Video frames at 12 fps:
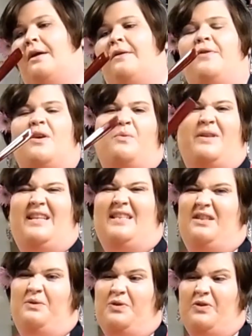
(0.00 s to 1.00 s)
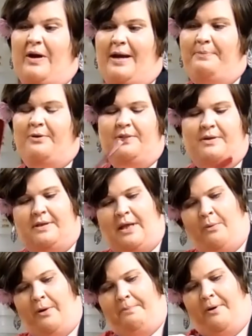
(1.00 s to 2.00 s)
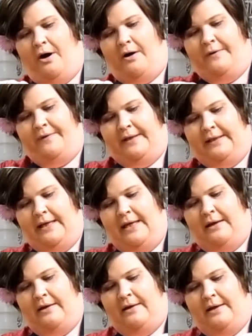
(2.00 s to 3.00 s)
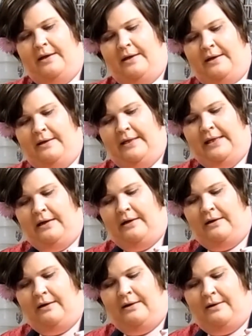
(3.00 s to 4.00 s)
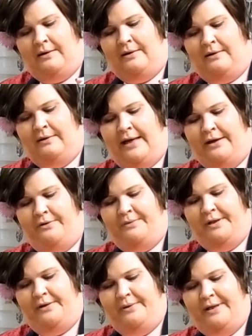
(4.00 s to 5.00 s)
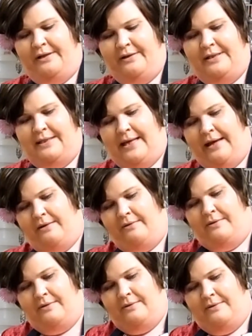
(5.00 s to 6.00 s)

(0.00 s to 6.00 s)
And if you got one of these little scrapers, they work perfectly to get all that ooey gooey goodness out.